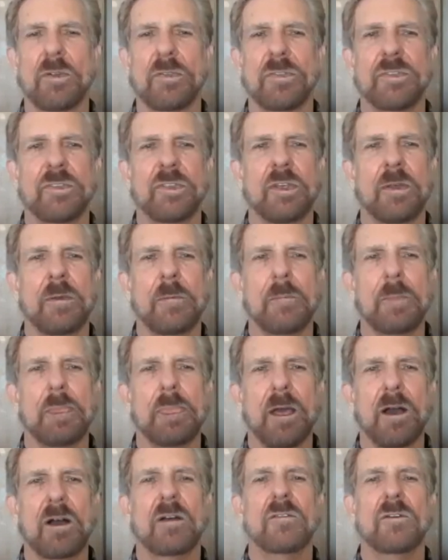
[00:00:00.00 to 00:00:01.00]
north
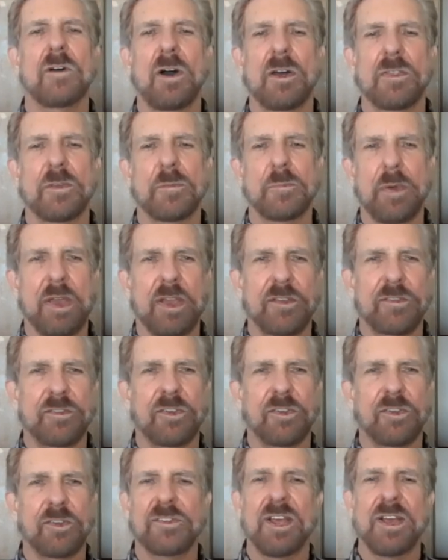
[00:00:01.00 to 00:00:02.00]
on the
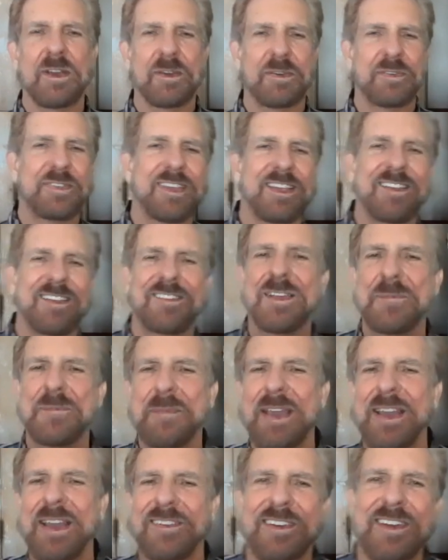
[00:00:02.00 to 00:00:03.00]
basis of
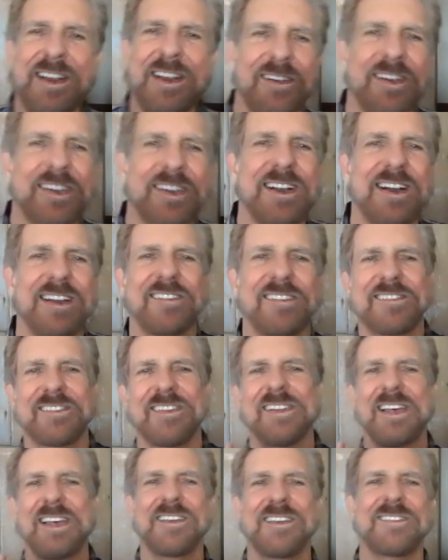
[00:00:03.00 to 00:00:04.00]
these imaginary
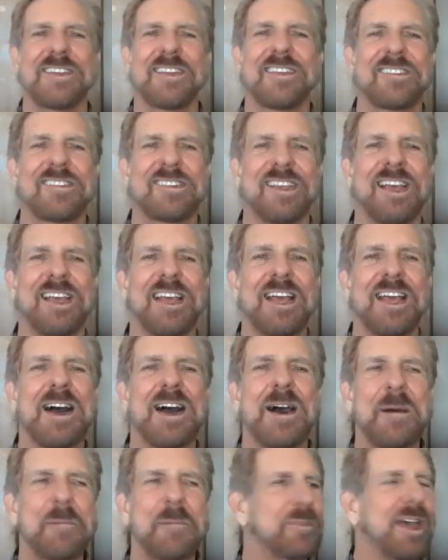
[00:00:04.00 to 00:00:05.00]
constellations.
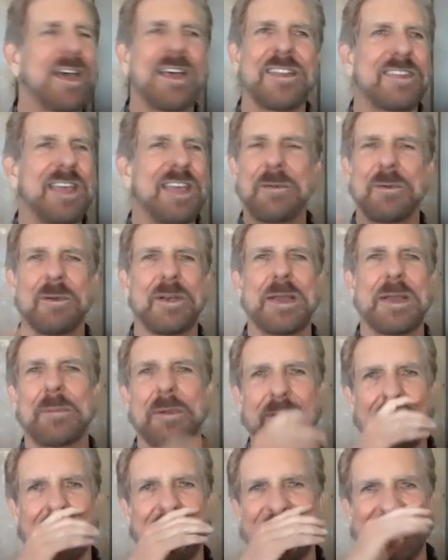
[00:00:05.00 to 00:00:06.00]
They
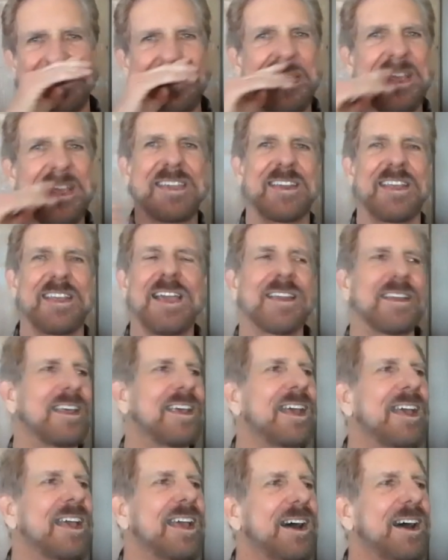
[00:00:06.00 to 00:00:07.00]
were able to just take it
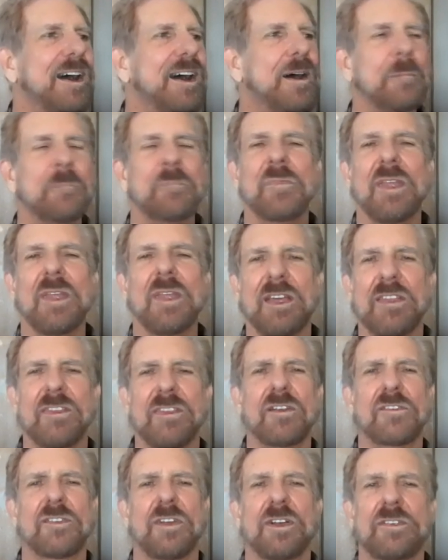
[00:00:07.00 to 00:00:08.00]
in. And
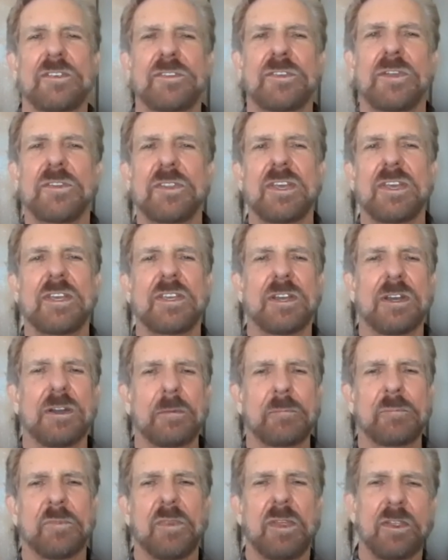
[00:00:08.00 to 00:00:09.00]
there's also
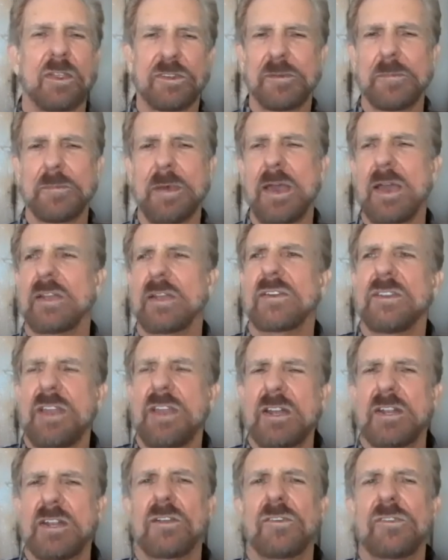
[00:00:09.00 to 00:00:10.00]
the
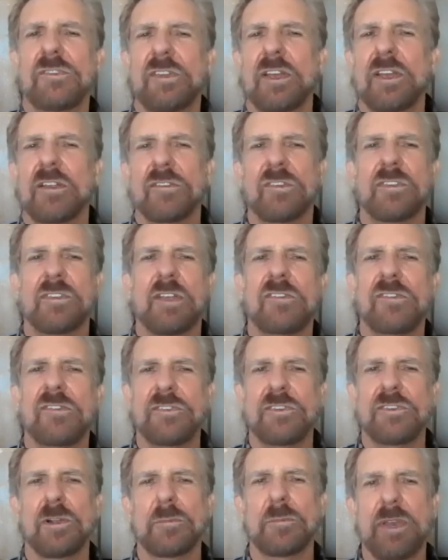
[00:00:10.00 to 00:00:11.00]
magnetic sense
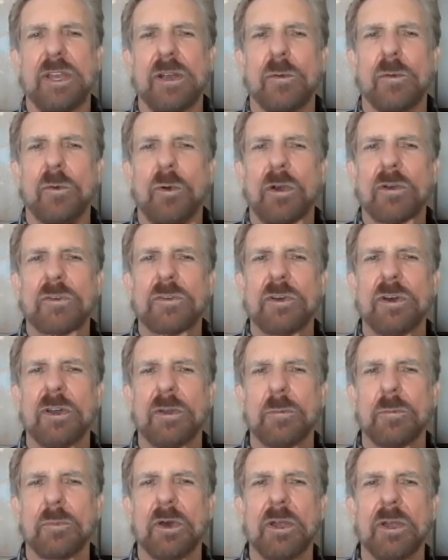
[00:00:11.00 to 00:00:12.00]
that's still being worked
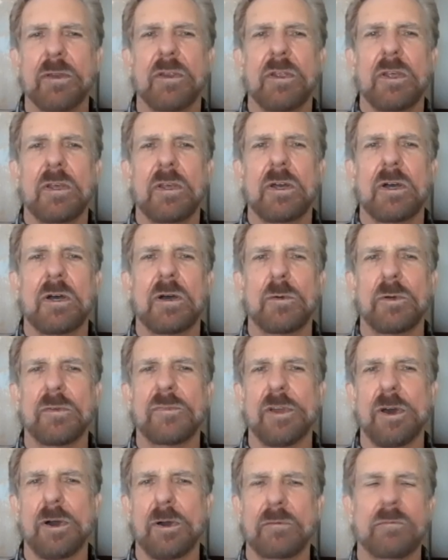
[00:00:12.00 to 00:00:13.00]
on, but
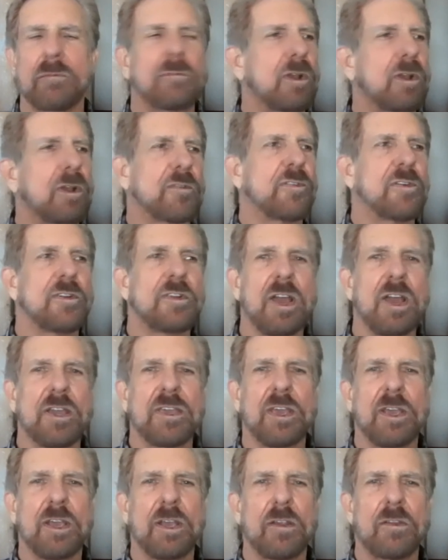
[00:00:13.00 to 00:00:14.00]
we've known, for
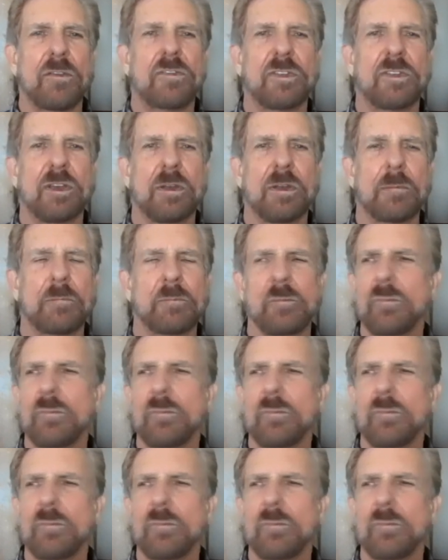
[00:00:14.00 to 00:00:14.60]
decades,